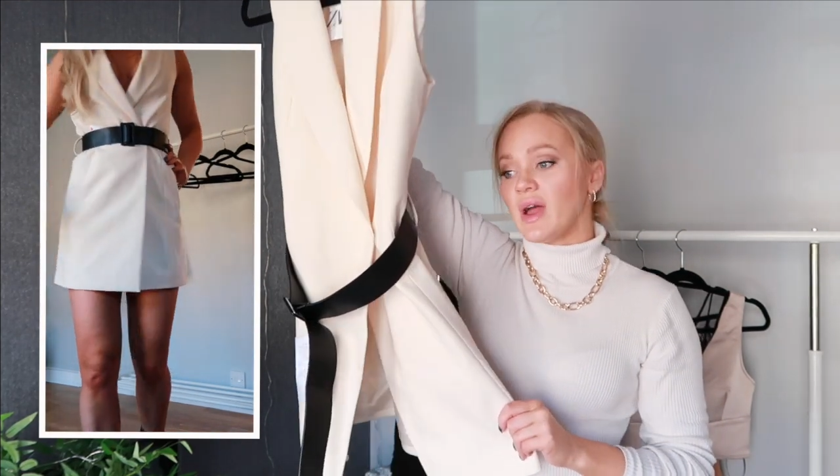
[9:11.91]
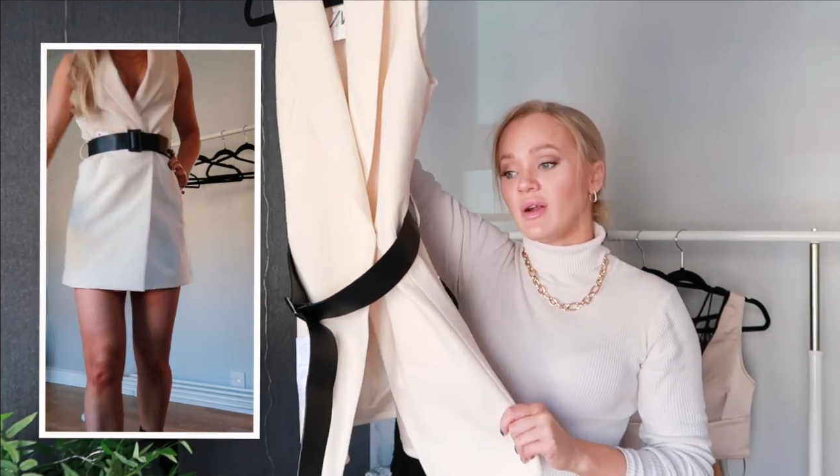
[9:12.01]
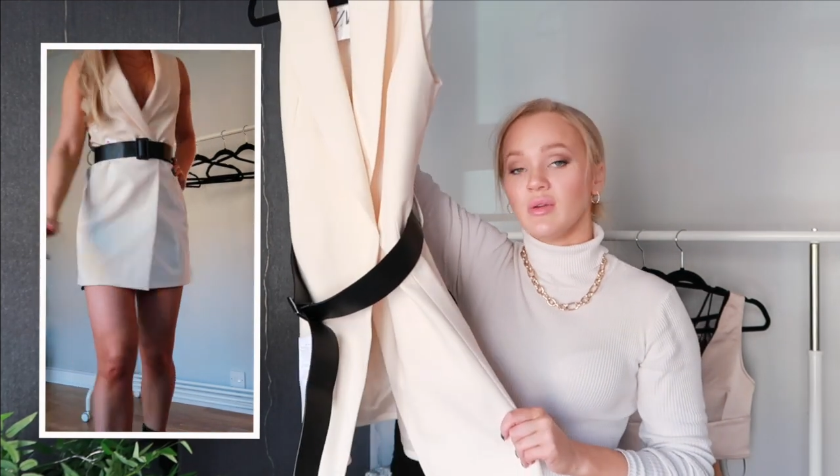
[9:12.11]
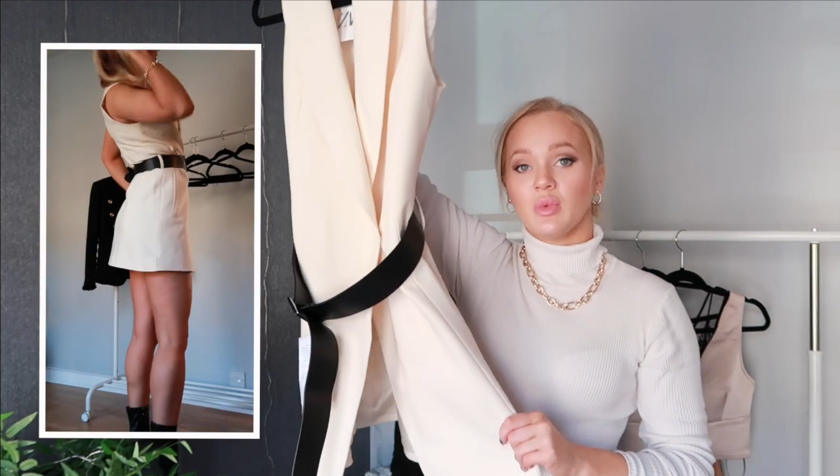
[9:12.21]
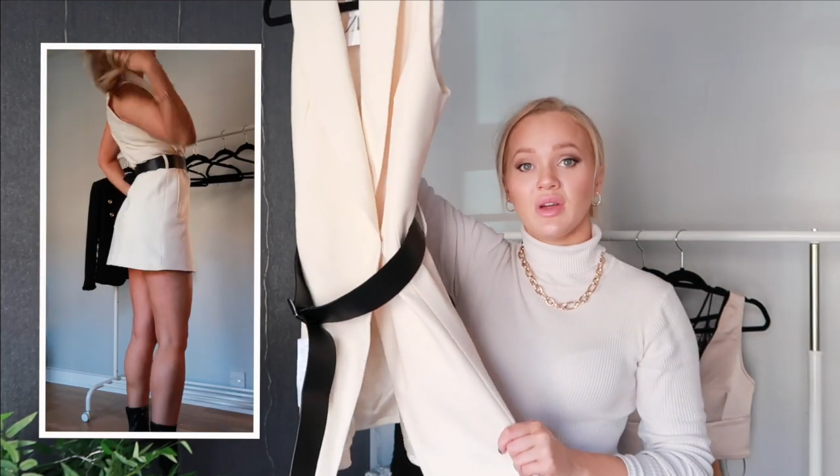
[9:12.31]

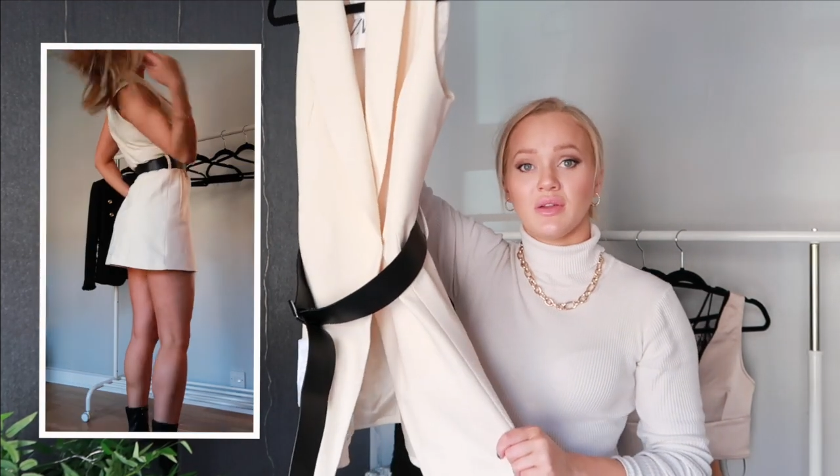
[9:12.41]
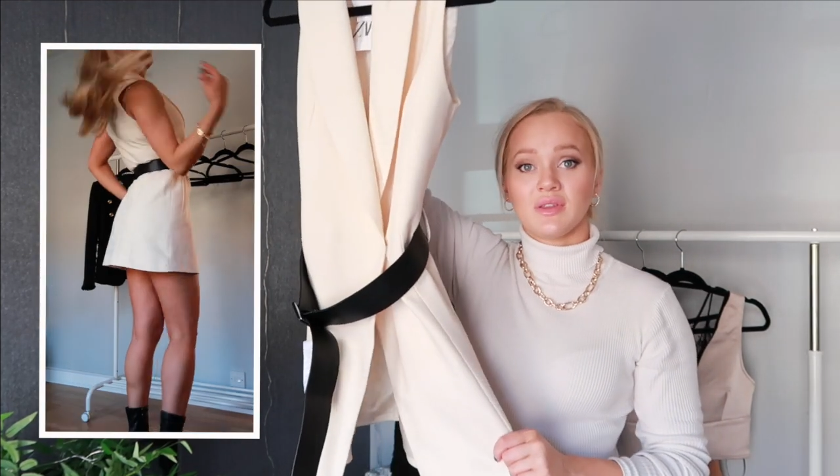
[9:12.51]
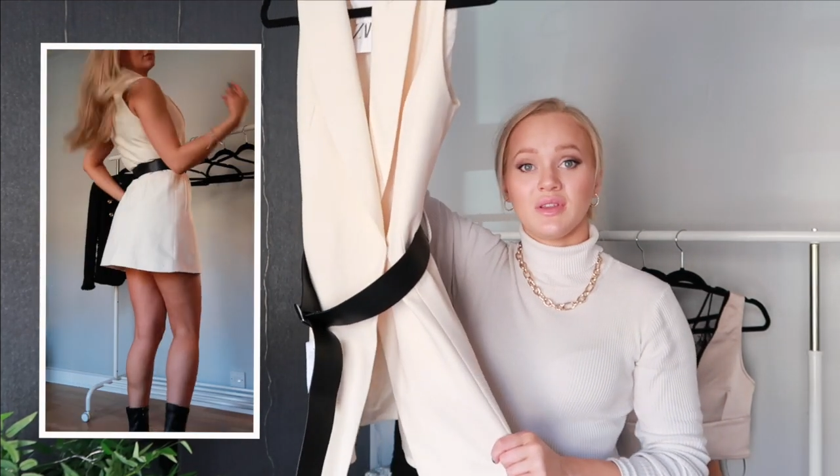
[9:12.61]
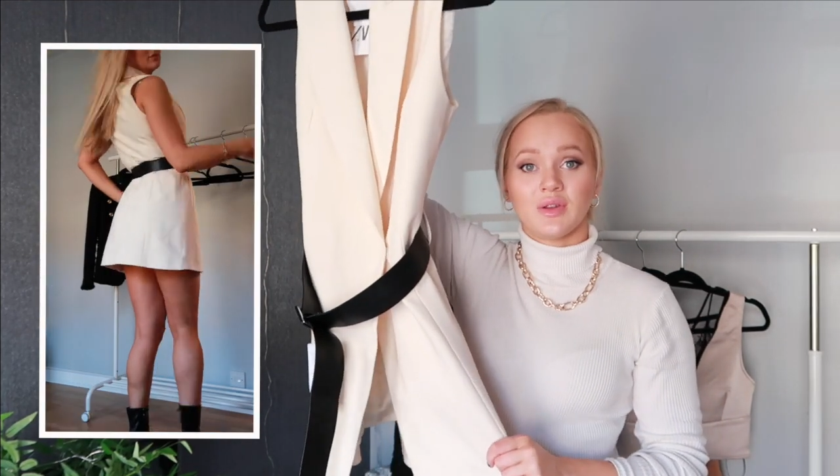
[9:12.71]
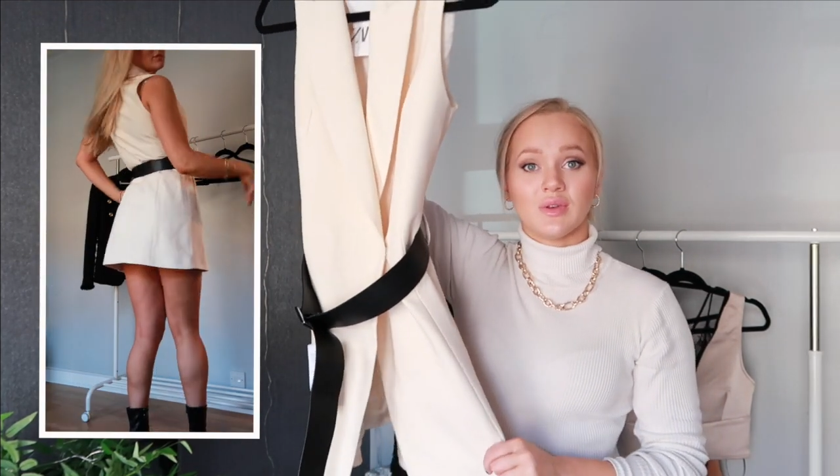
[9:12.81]
Pair it
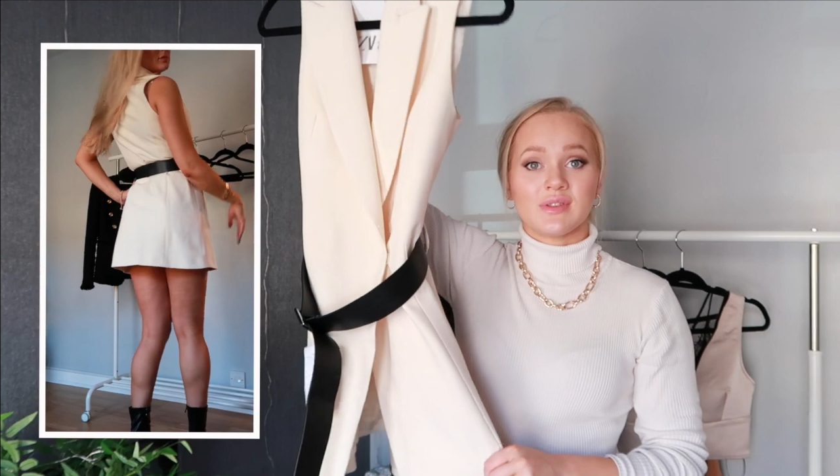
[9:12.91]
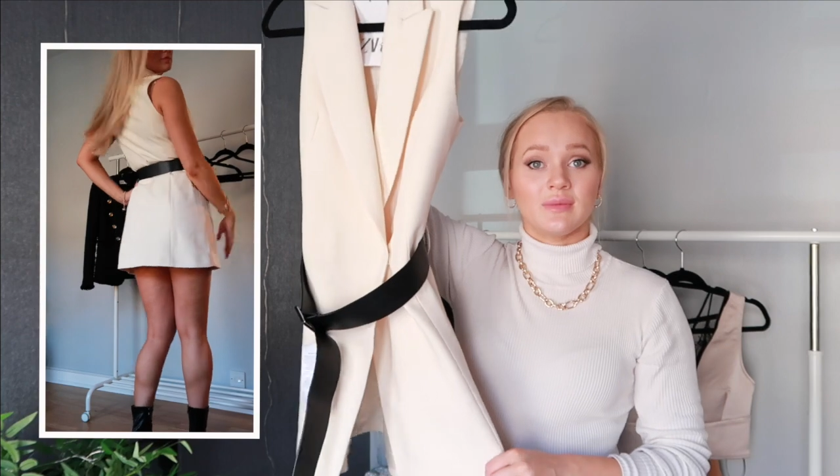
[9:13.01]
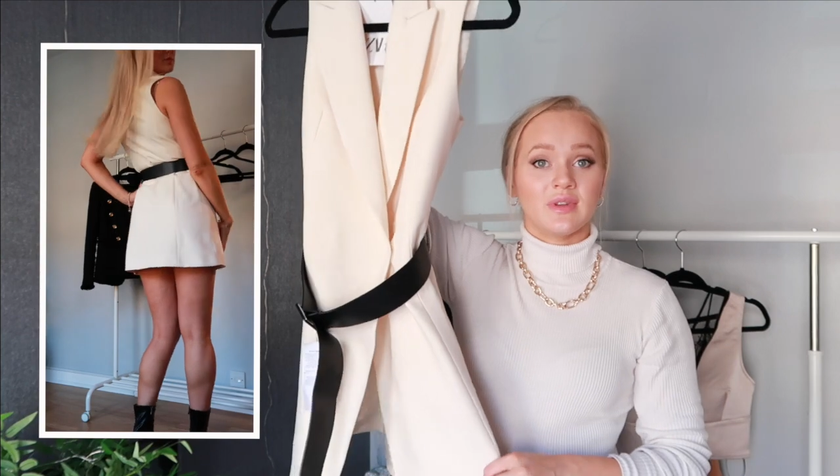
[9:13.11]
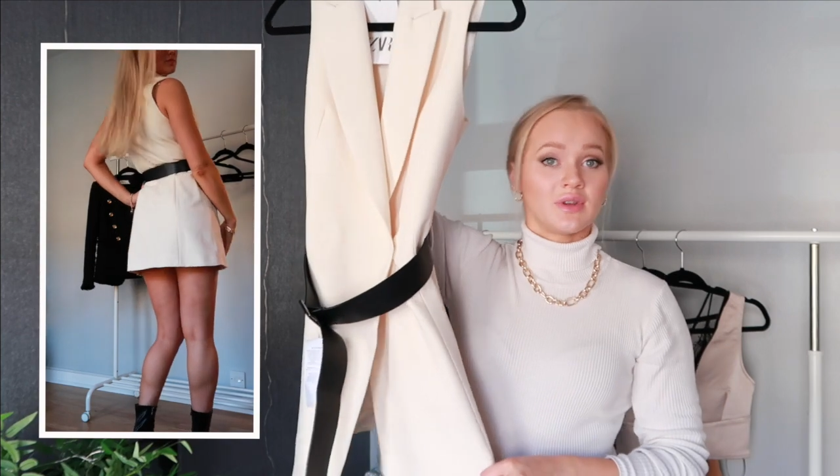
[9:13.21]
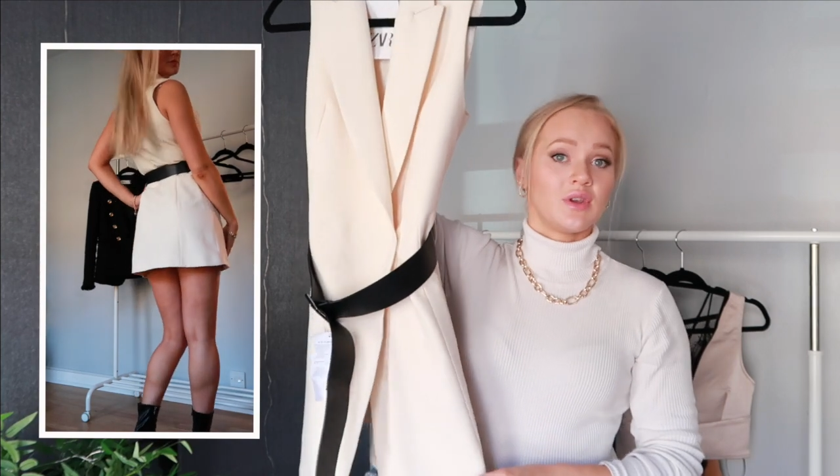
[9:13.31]
with, you know, some